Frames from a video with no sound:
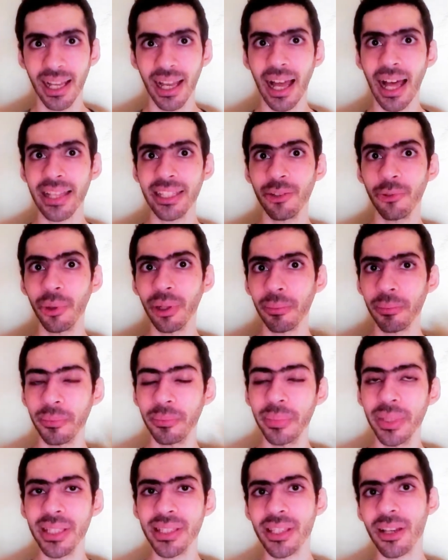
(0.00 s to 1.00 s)
and you will
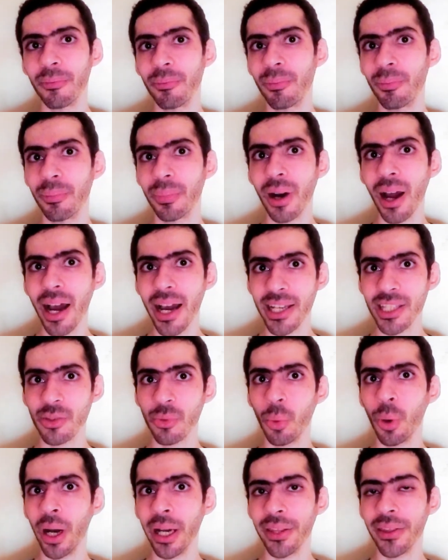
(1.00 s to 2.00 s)
be surprised
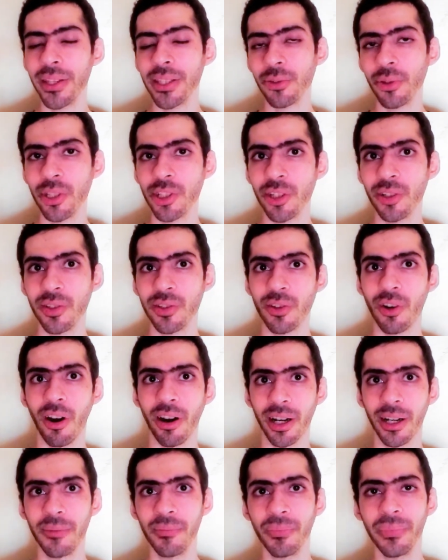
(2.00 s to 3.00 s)
why this question is wrong.
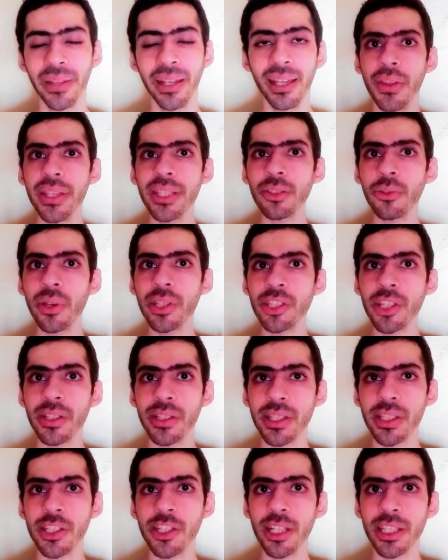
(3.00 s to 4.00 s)
This question
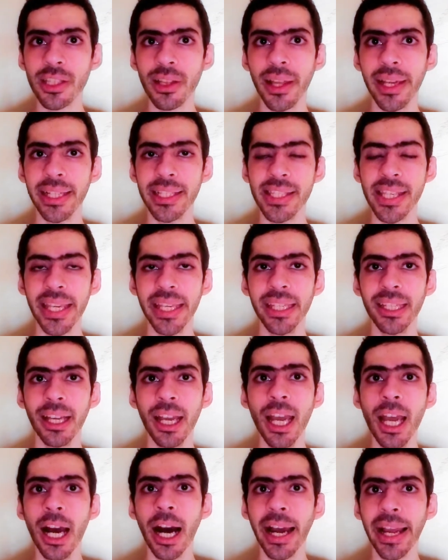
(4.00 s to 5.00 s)
is just like saying
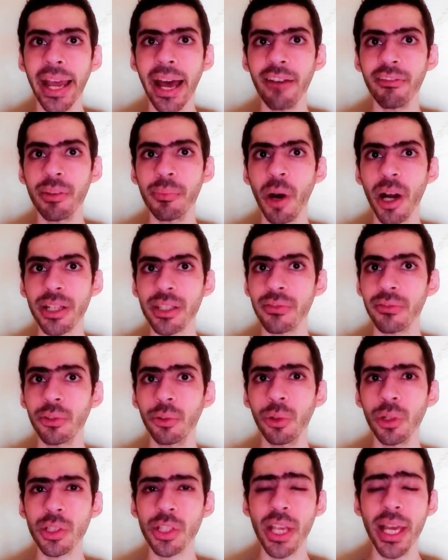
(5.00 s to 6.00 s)
I have a box of
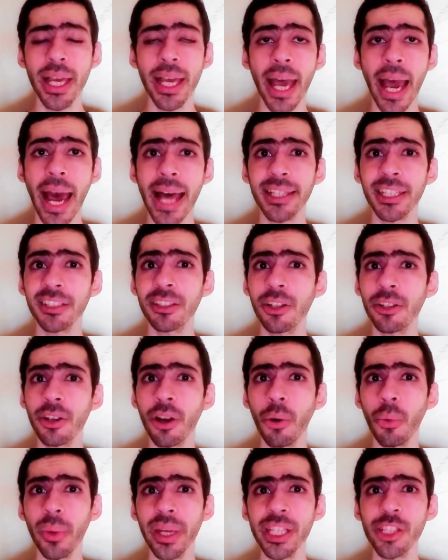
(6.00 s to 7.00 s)
tools and I don't
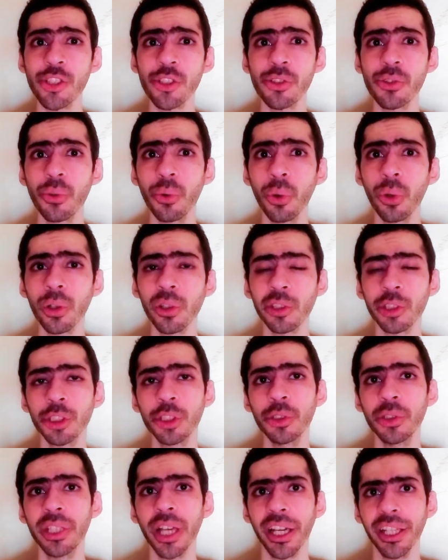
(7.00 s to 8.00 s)
know which tool
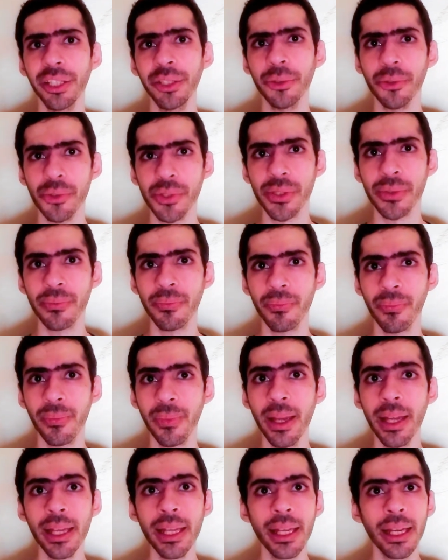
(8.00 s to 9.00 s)
should I use.
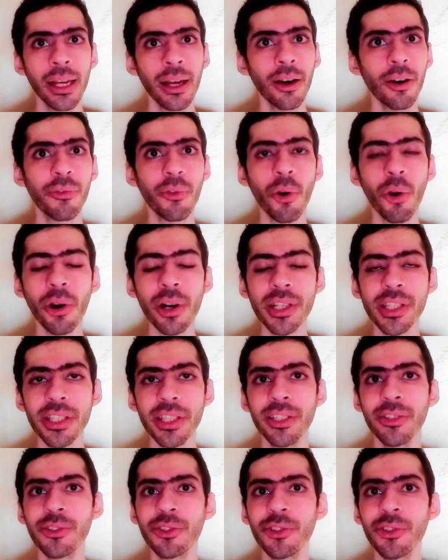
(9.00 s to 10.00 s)
Of
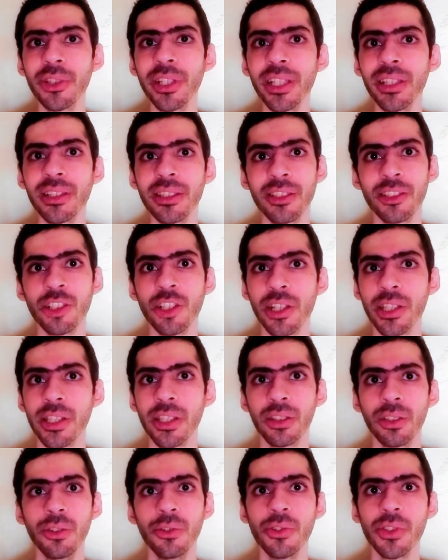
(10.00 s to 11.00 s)
course, you shouldn't
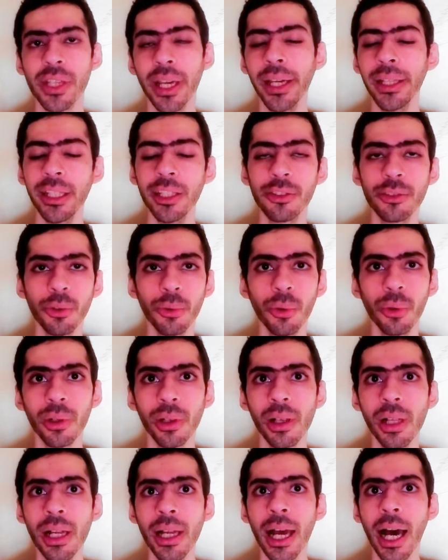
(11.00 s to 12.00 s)
just use any
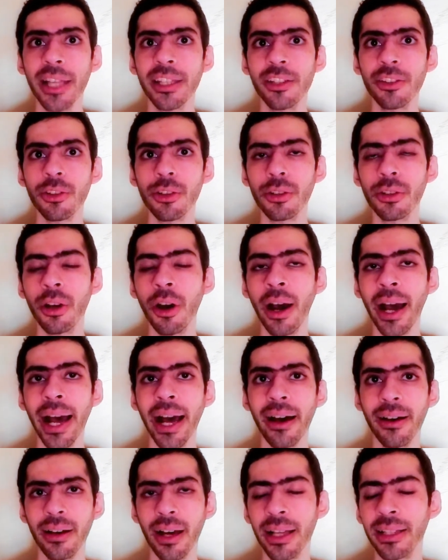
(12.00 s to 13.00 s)
tool and you don't
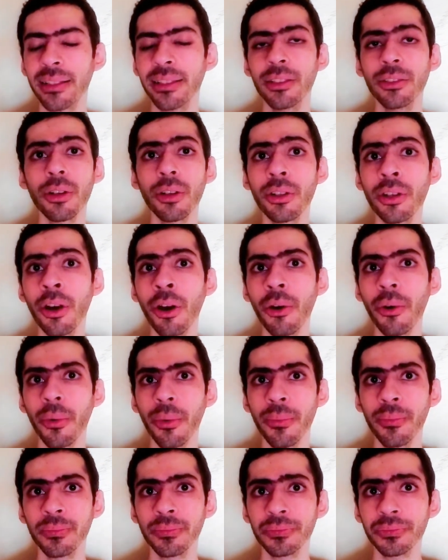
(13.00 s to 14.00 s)
know